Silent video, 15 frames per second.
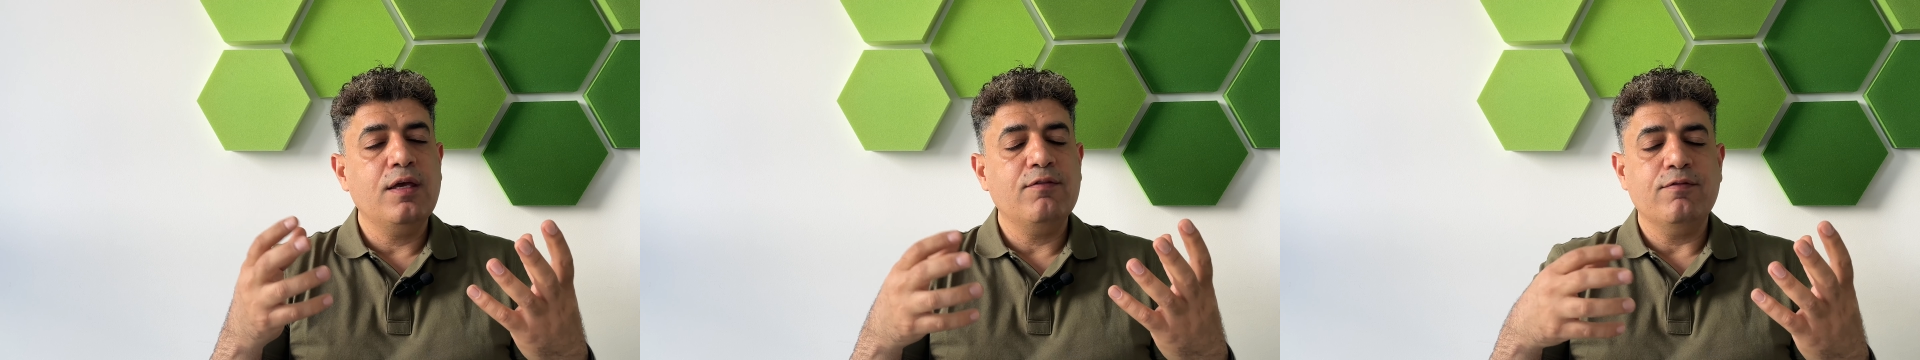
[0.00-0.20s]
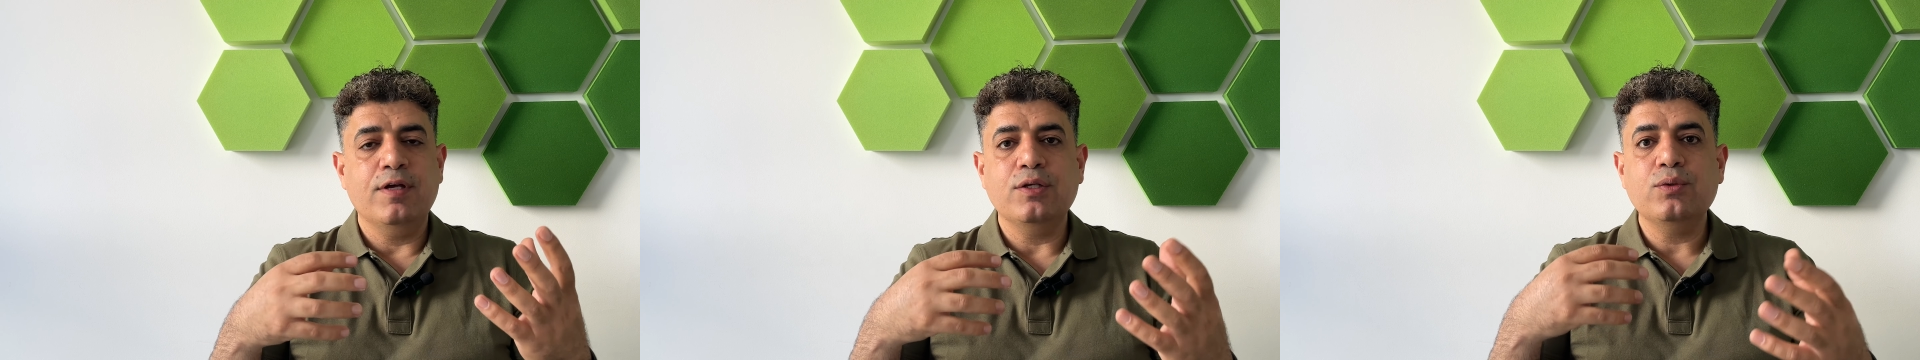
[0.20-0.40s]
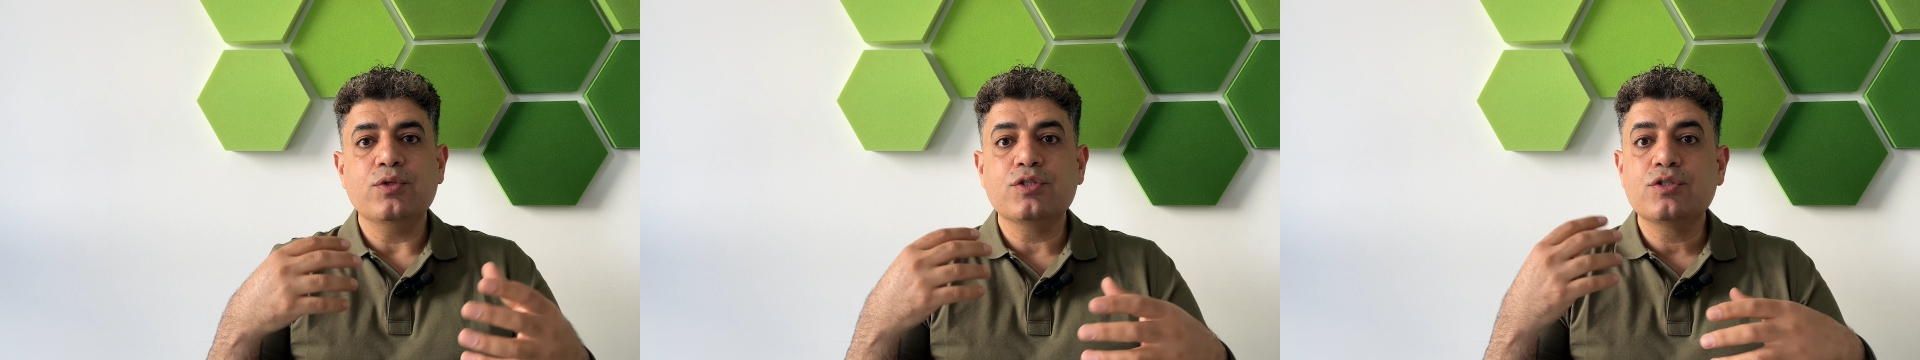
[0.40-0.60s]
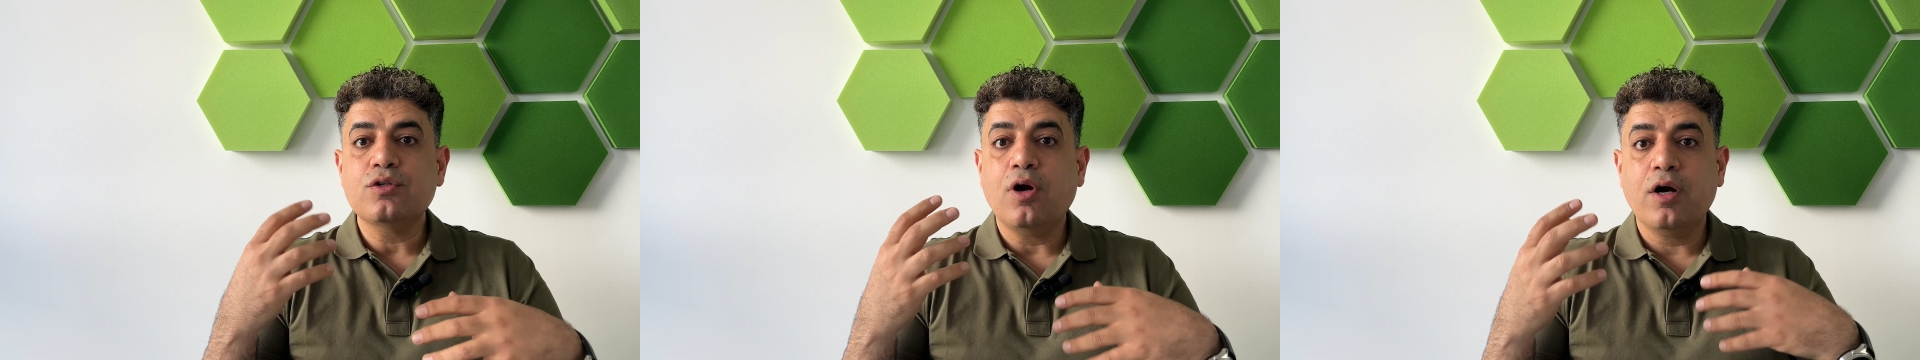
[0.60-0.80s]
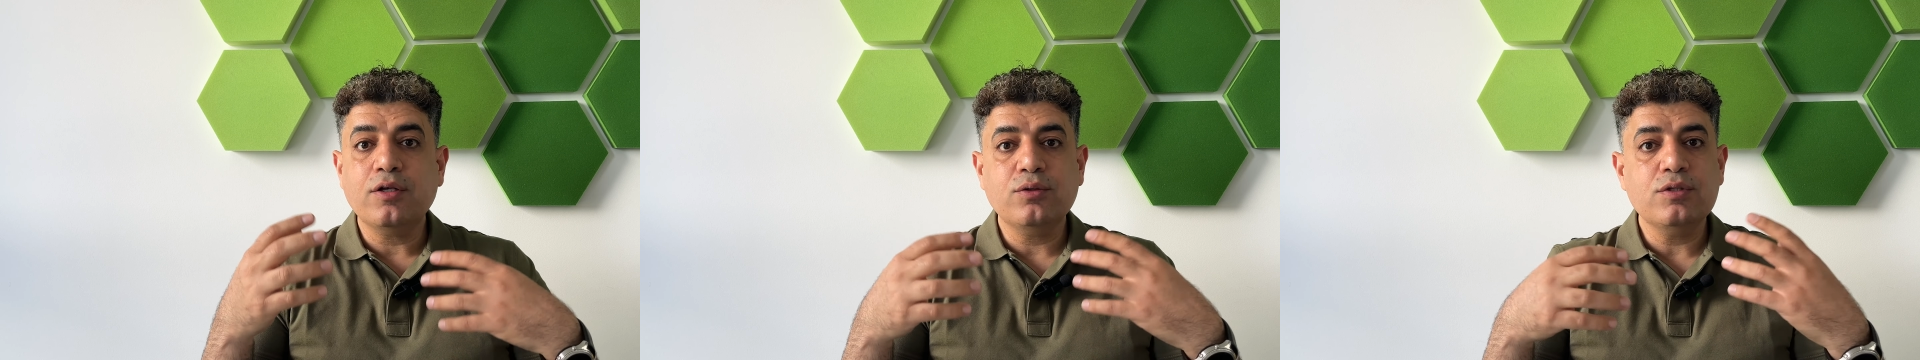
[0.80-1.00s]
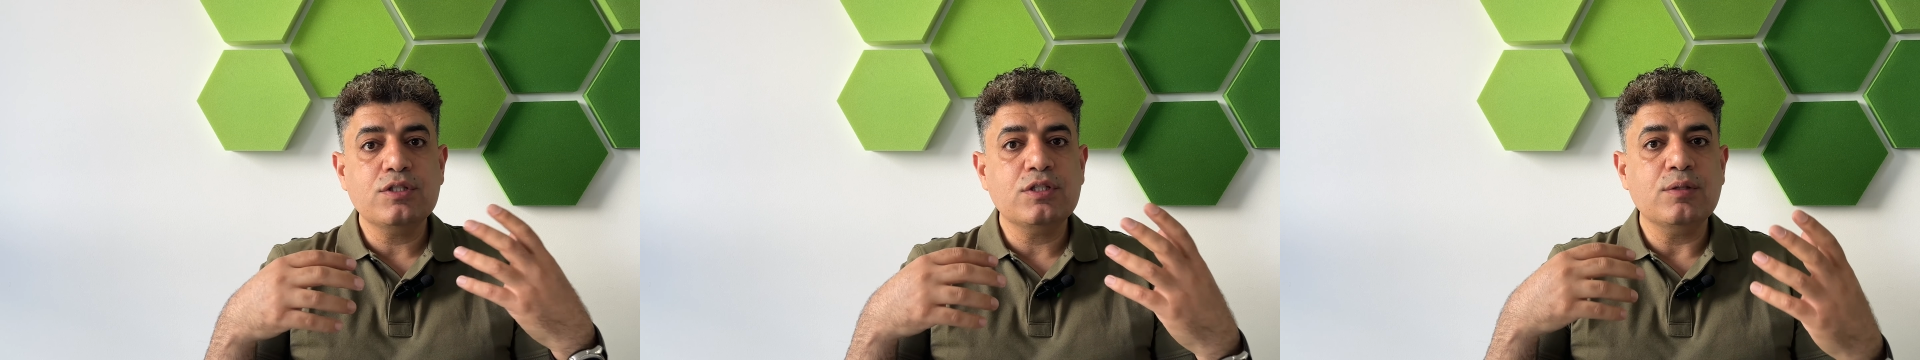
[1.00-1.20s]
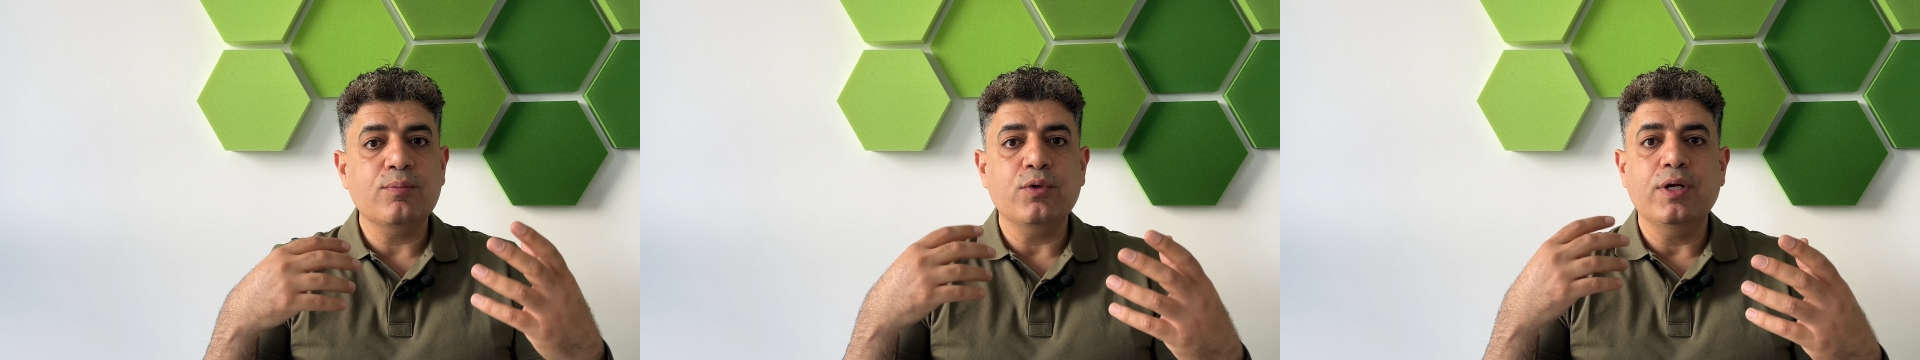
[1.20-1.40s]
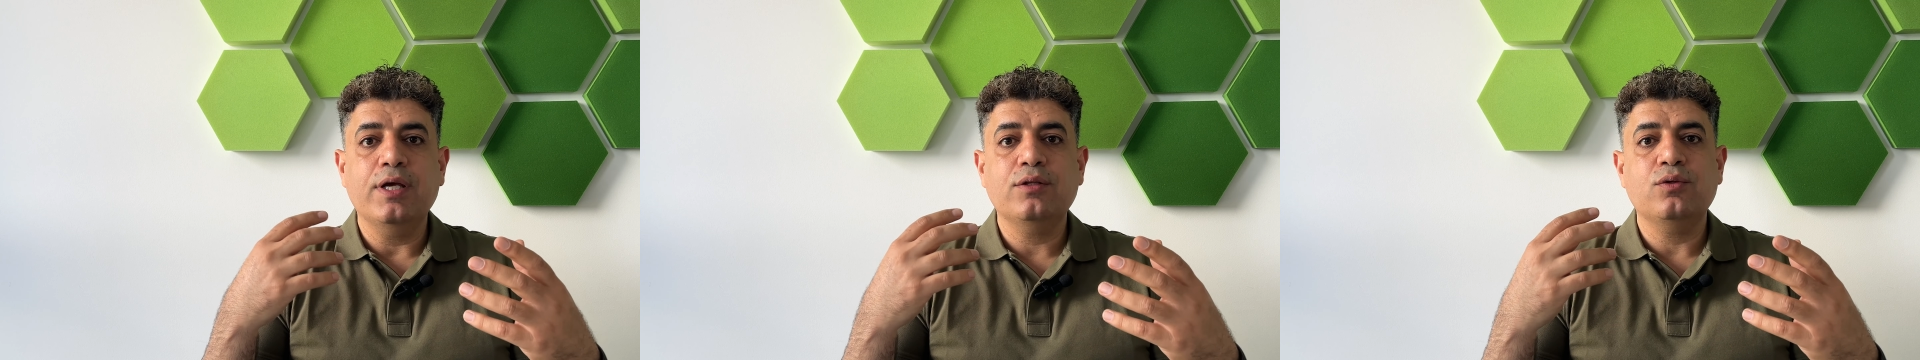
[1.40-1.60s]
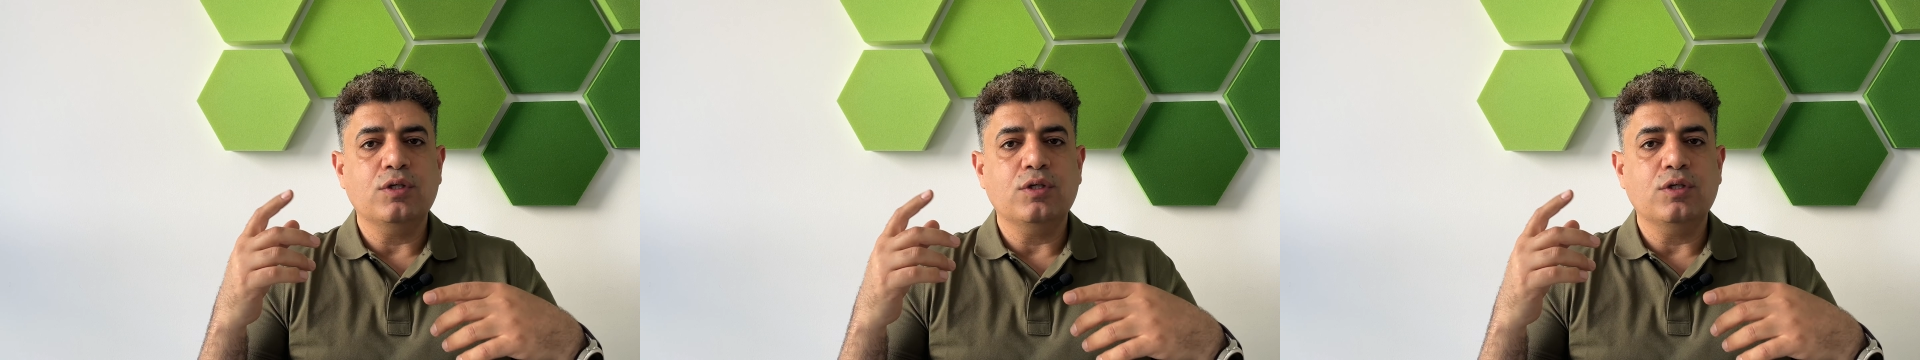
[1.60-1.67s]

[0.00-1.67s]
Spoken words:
When you start to simulate,